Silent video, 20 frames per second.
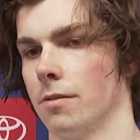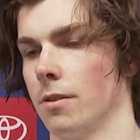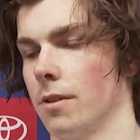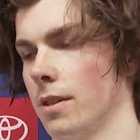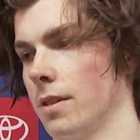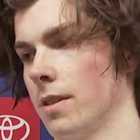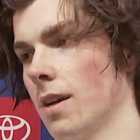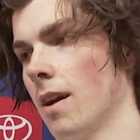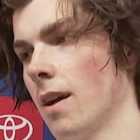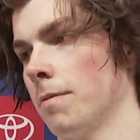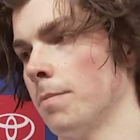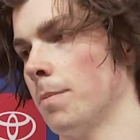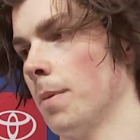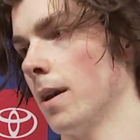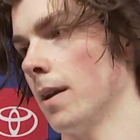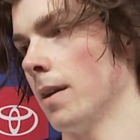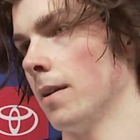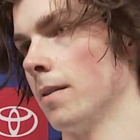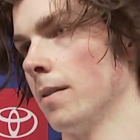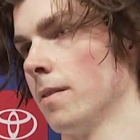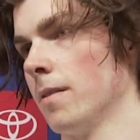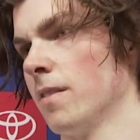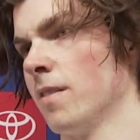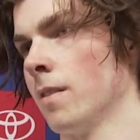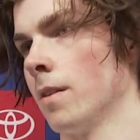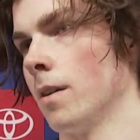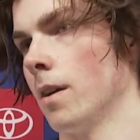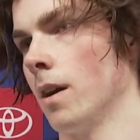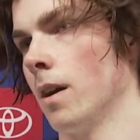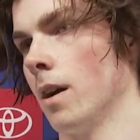really tough, but
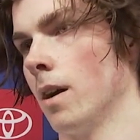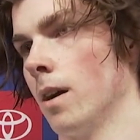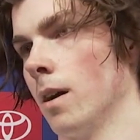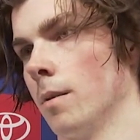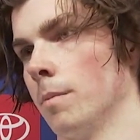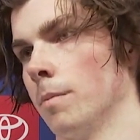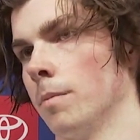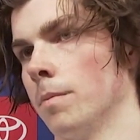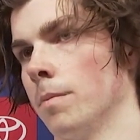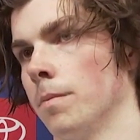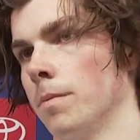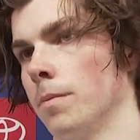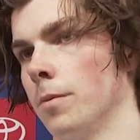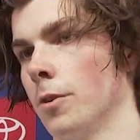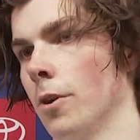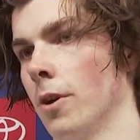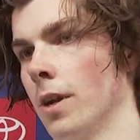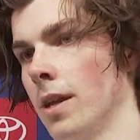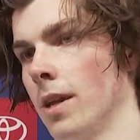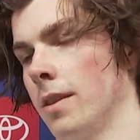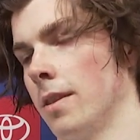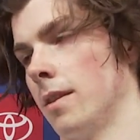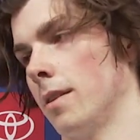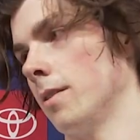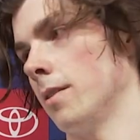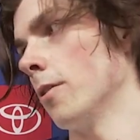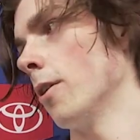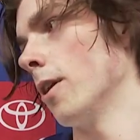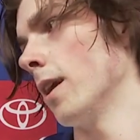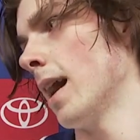
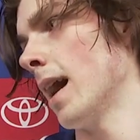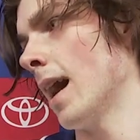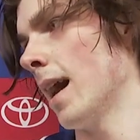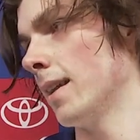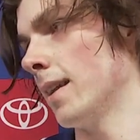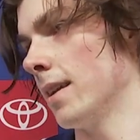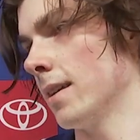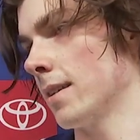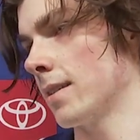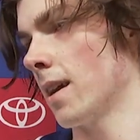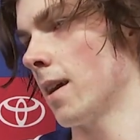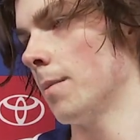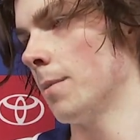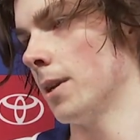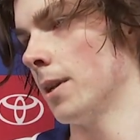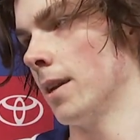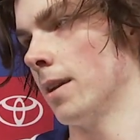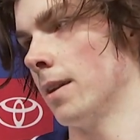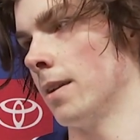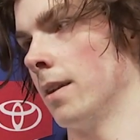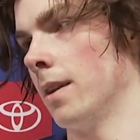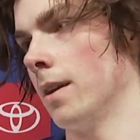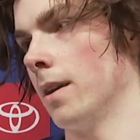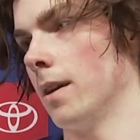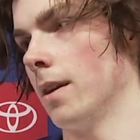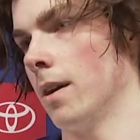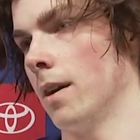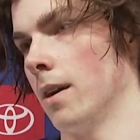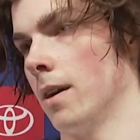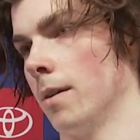knowing I had this coming and
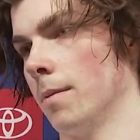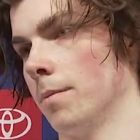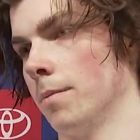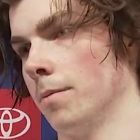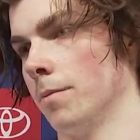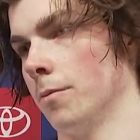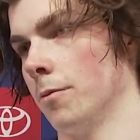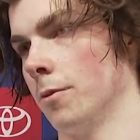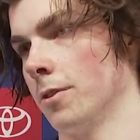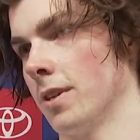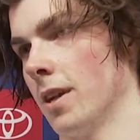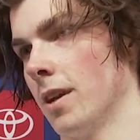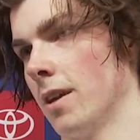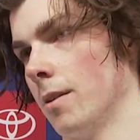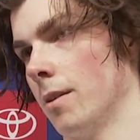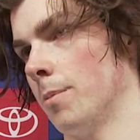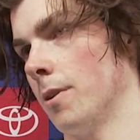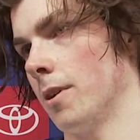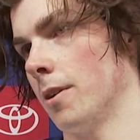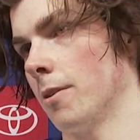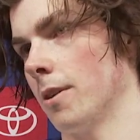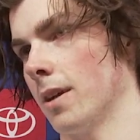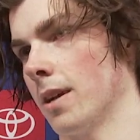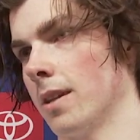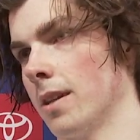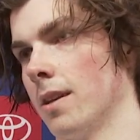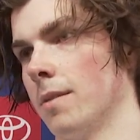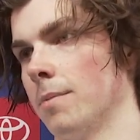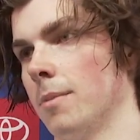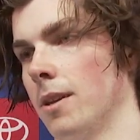was out of there pretty quick, I
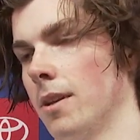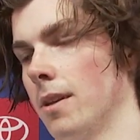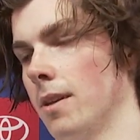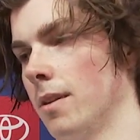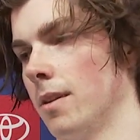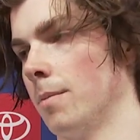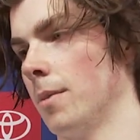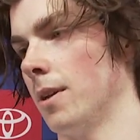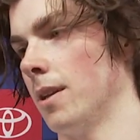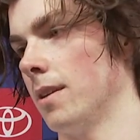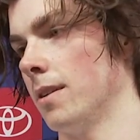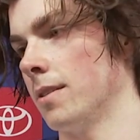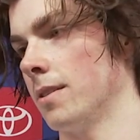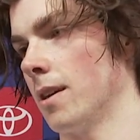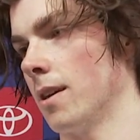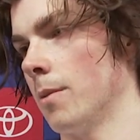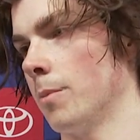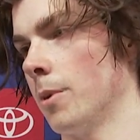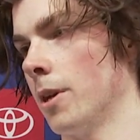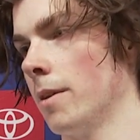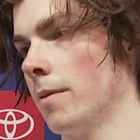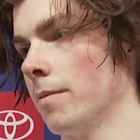think it made it easier on me.